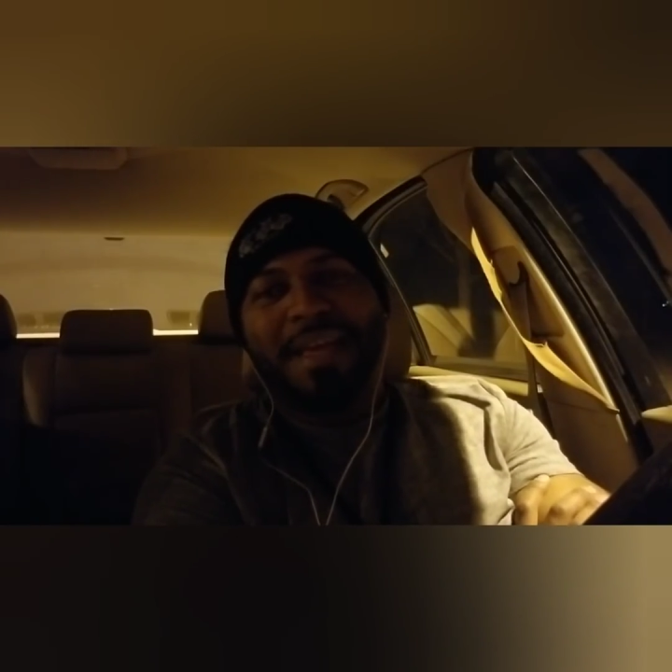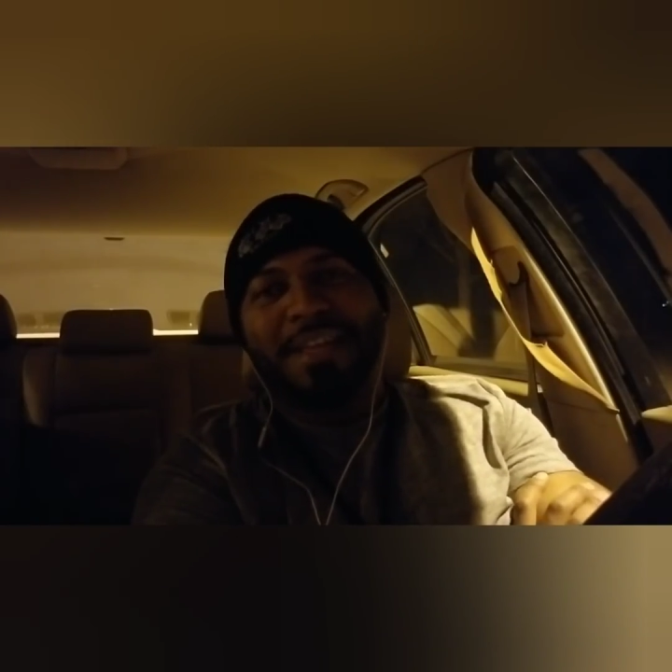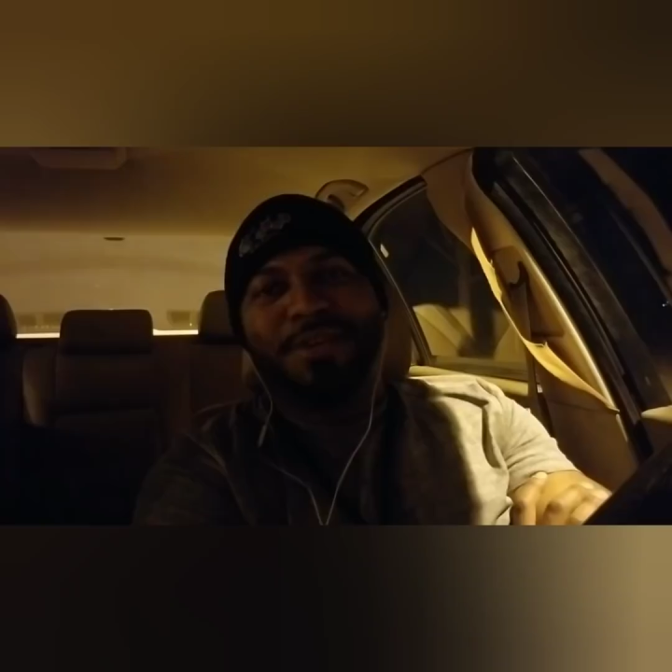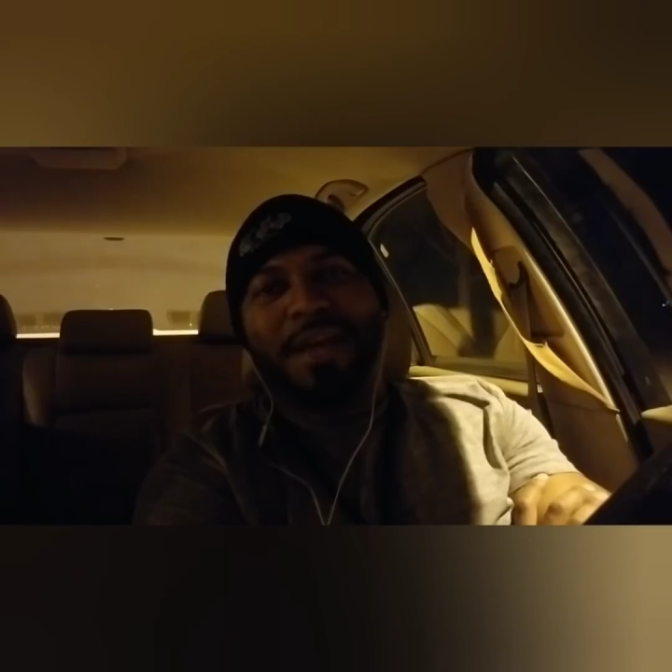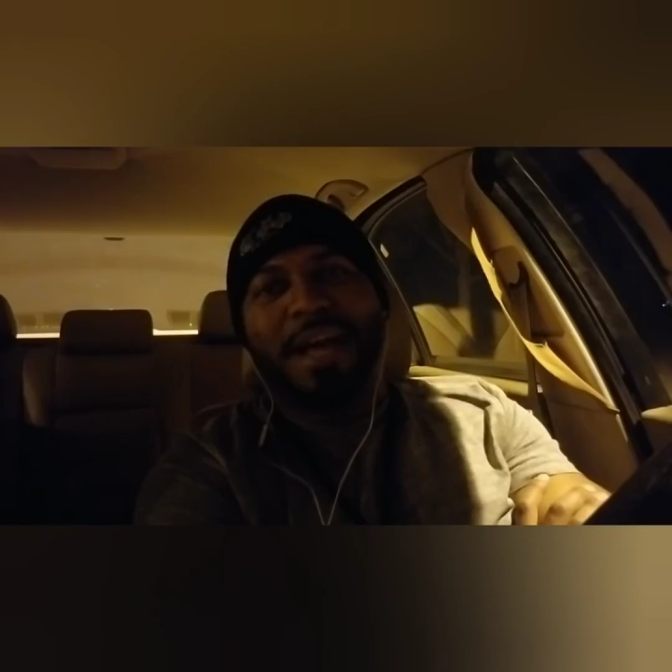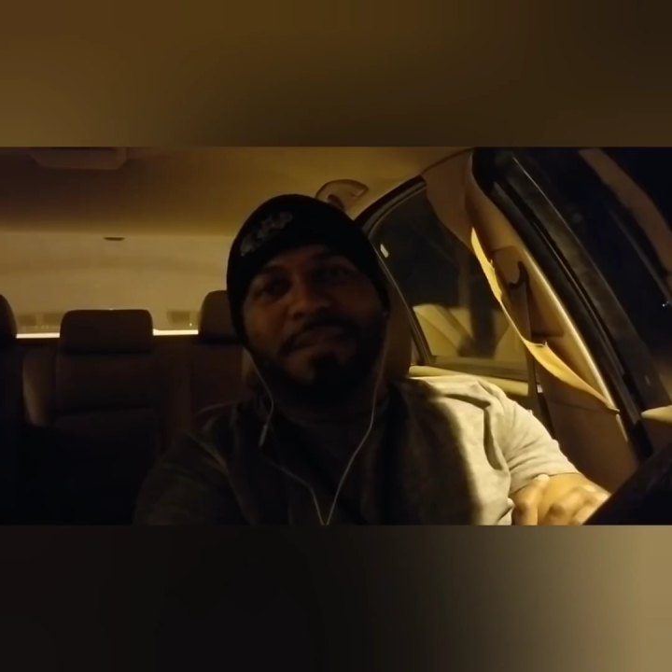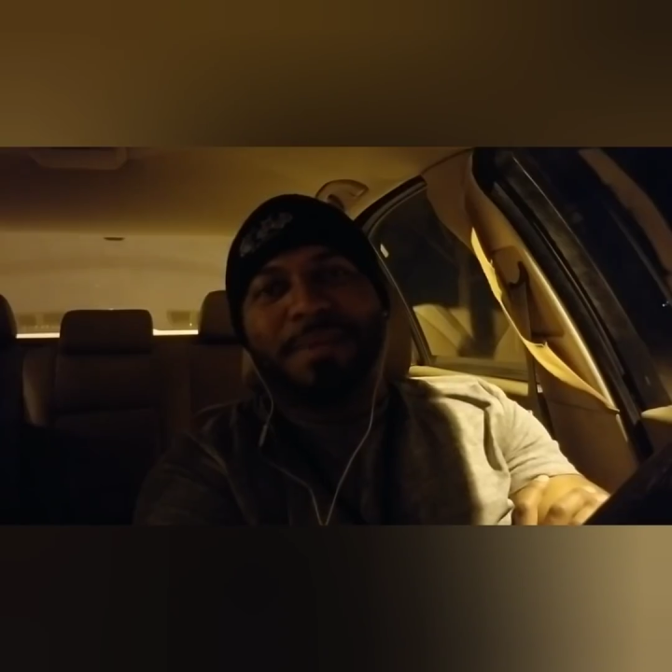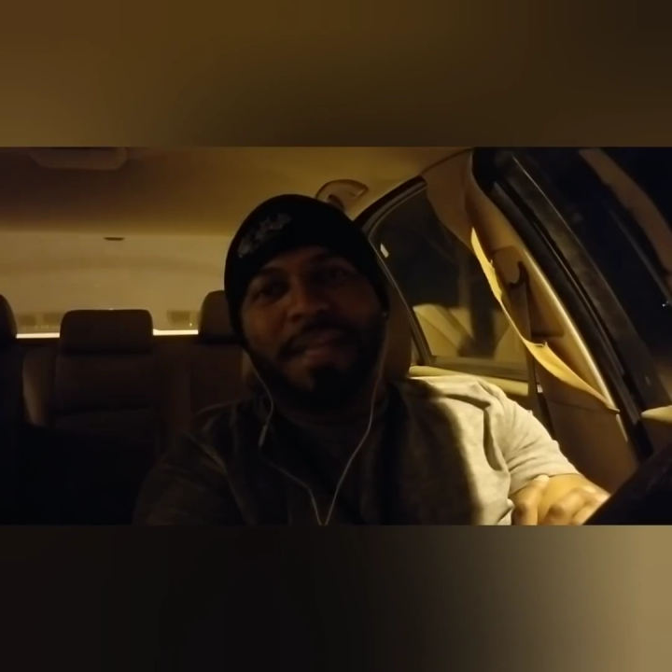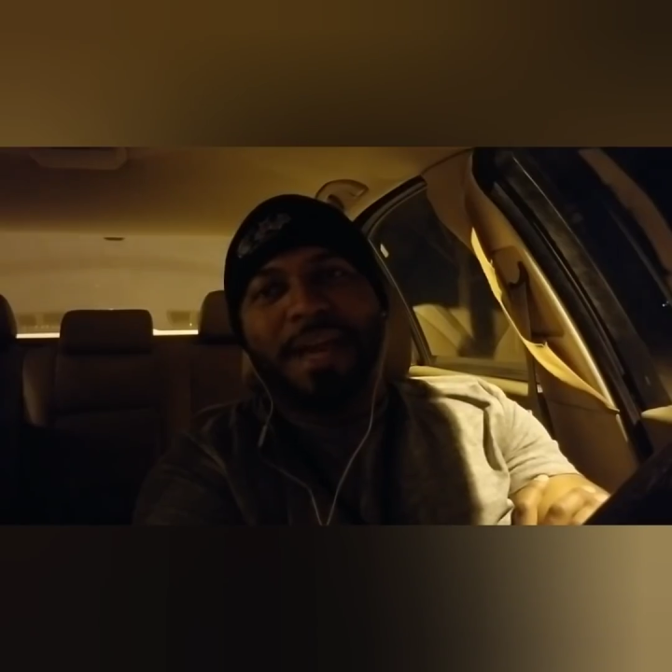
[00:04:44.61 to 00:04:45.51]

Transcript: And you guys been